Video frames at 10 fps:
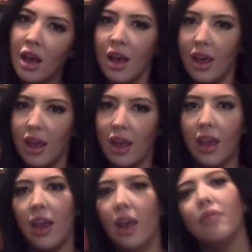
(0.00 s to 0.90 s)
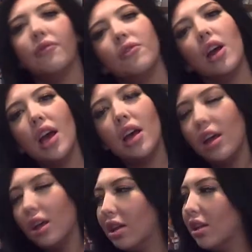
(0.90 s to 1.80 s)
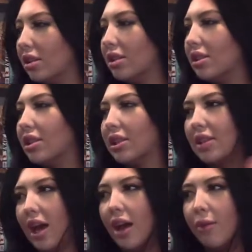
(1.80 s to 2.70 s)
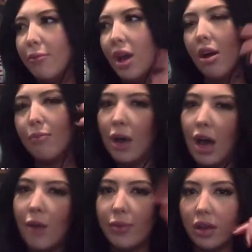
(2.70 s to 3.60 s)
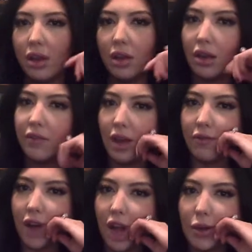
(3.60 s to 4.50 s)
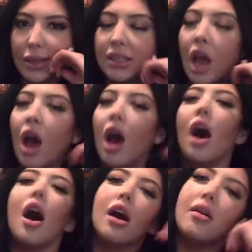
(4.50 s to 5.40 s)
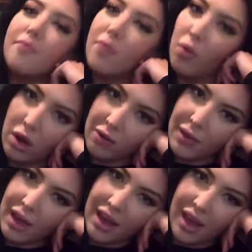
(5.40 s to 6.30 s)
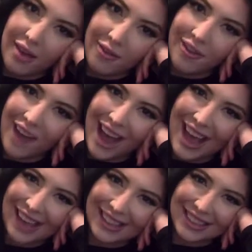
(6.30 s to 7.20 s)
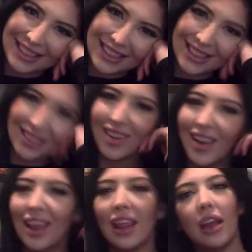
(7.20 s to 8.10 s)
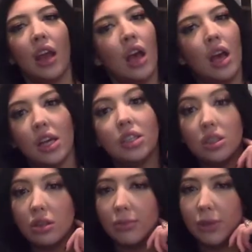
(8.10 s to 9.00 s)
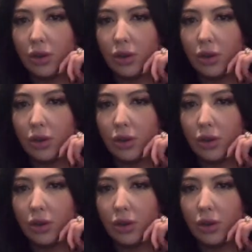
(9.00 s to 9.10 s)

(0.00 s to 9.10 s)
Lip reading: aka friends, because I'm not popular enough to have followers. One of my friends Braylon, she told me to